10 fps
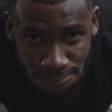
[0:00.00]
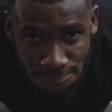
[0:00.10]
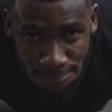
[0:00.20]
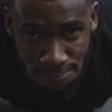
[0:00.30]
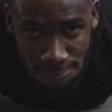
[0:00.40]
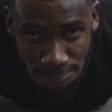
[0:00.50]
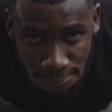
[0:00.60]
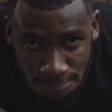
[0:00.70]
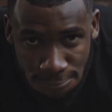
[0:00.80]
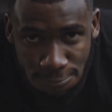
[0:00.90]
10
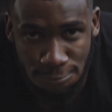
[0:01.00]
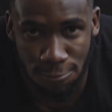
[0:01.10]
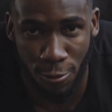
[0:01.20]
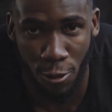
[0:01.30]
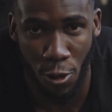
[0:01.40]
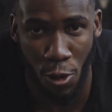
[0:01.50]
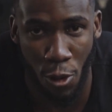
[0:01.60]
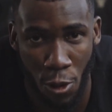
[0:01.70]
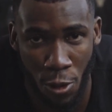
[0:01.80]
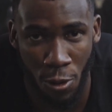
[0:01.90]
push-ups a day,
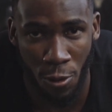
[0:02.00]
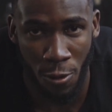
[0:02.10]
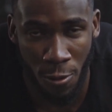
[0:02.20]
and an elite